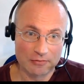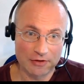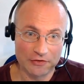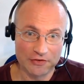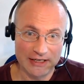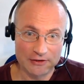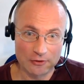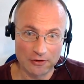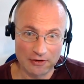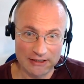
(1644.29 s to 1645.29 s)
the Z
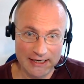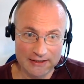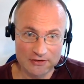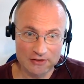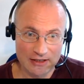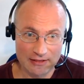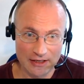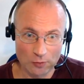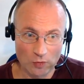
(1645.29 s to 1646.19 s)
or the X, and then